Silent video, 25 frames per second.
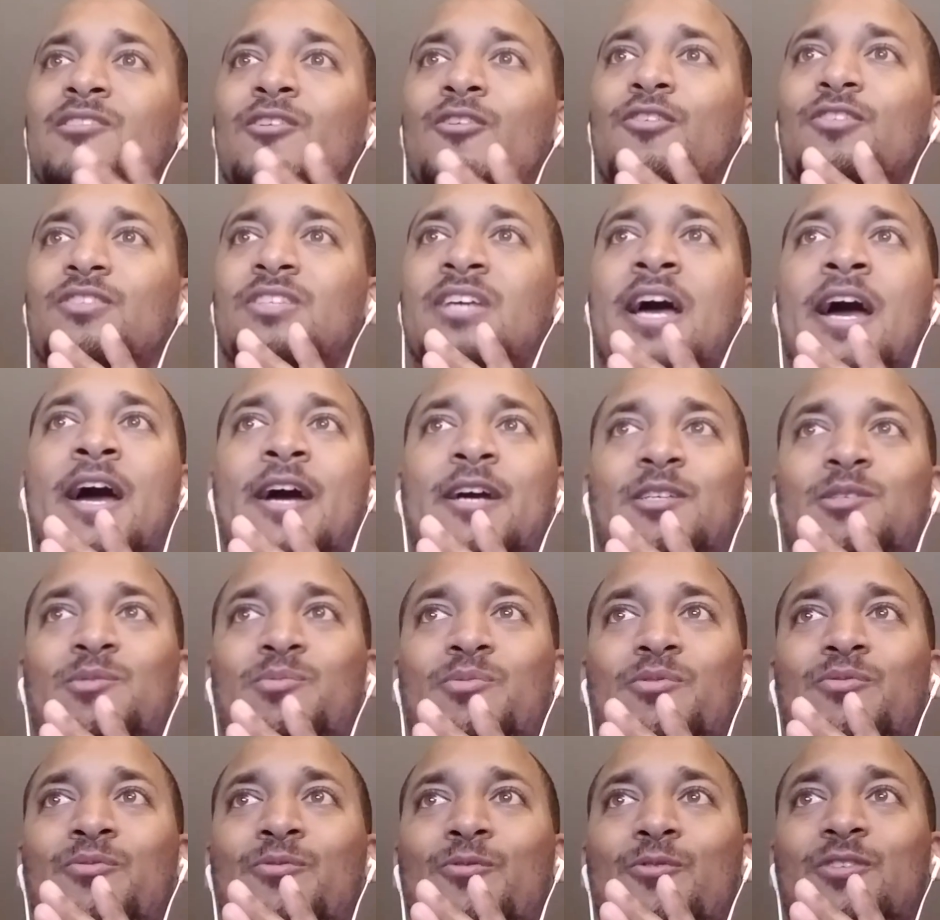are all times
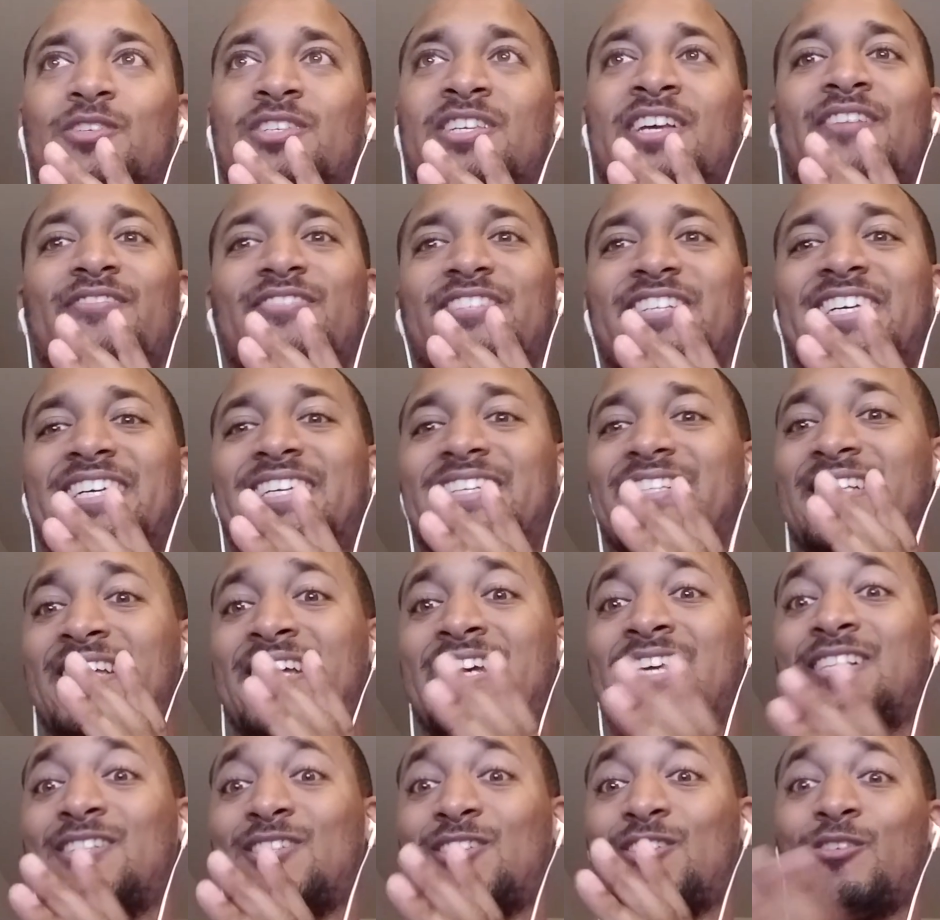before
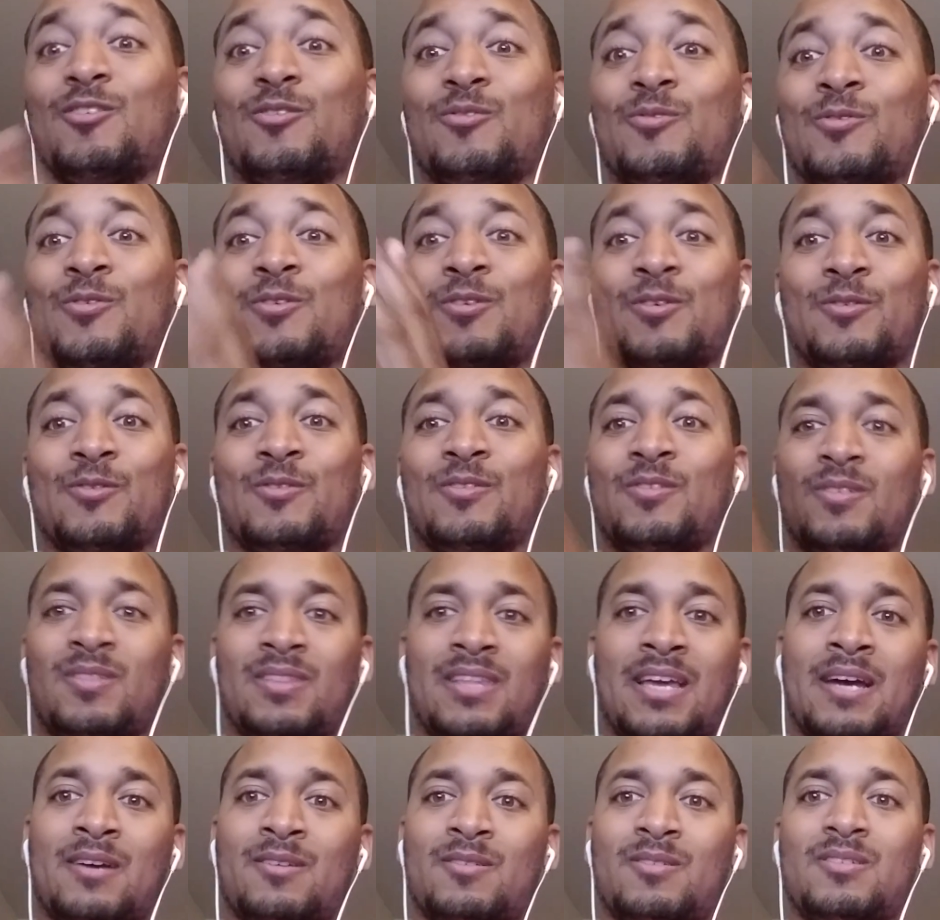1710. So we're
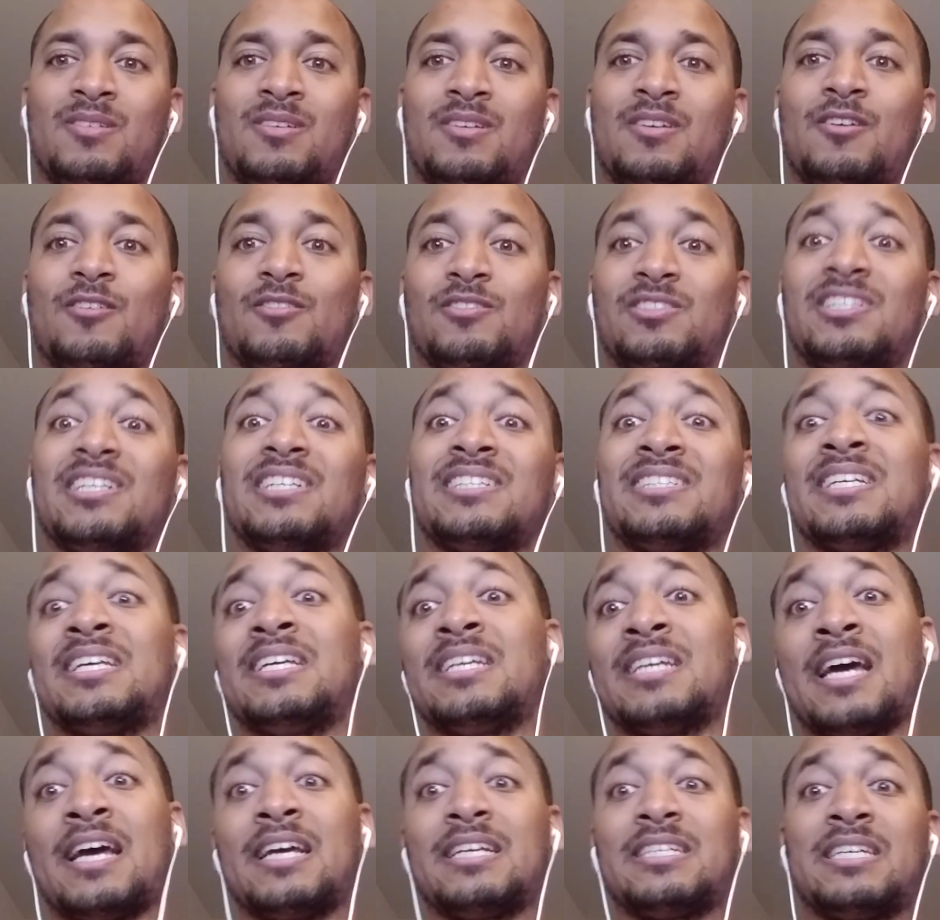that,
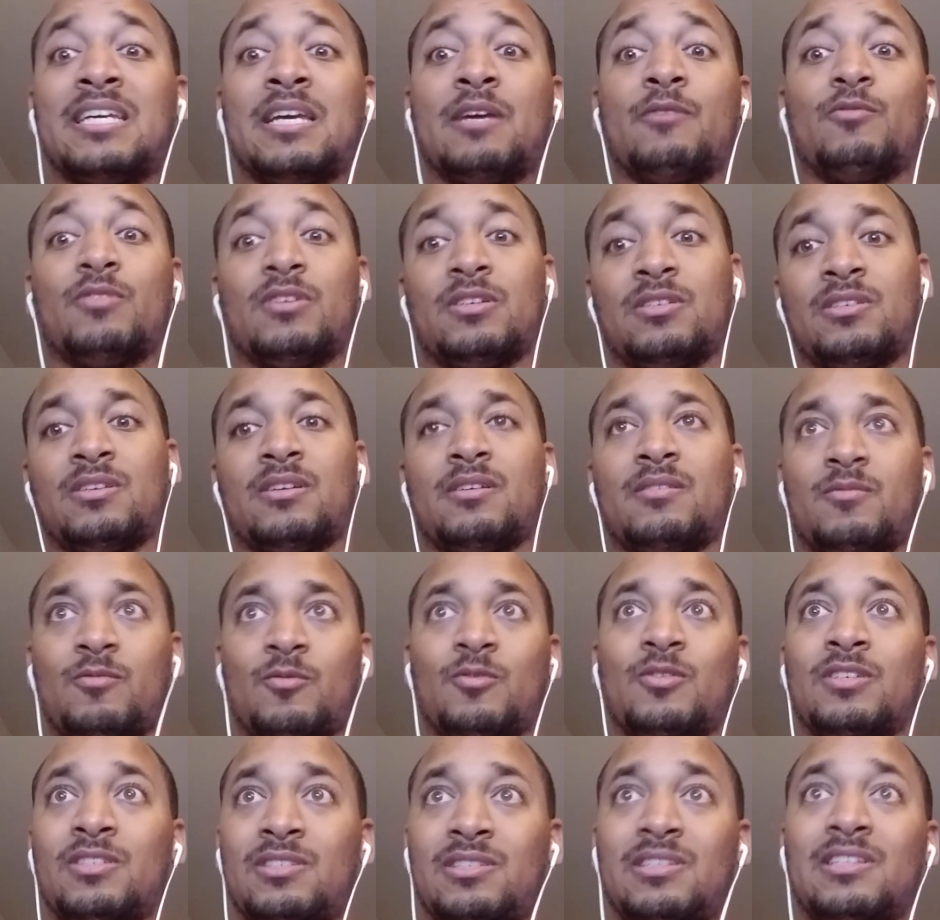1619 was
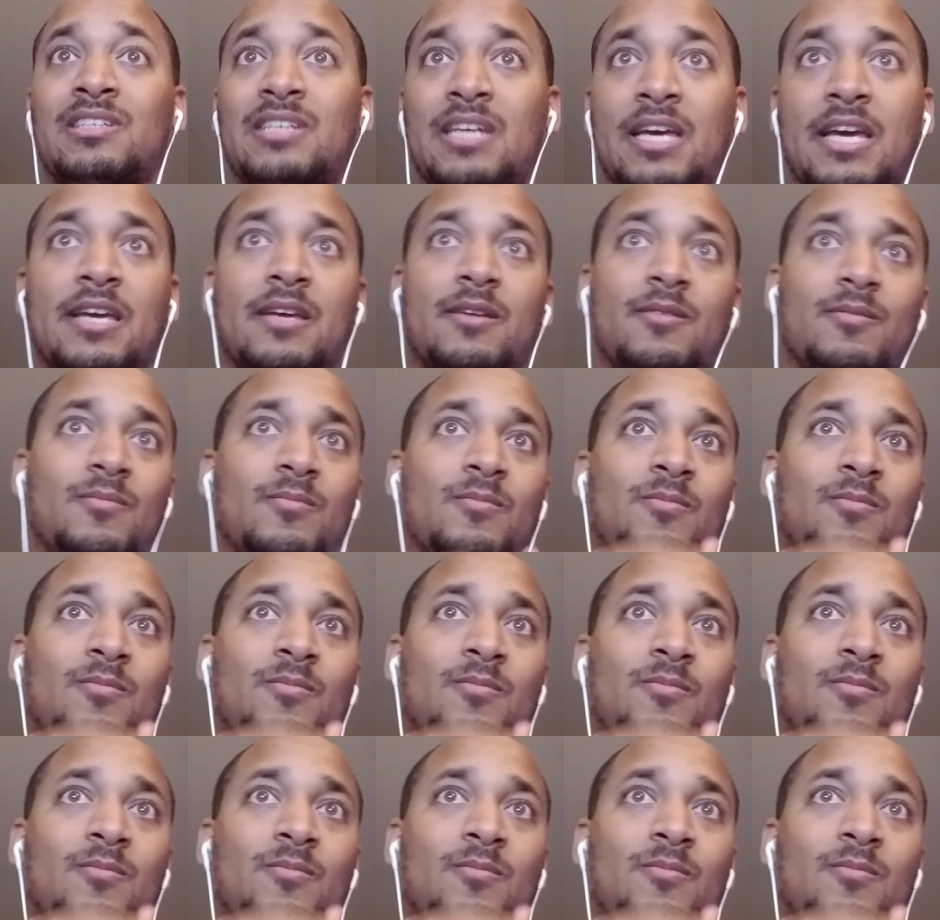the date.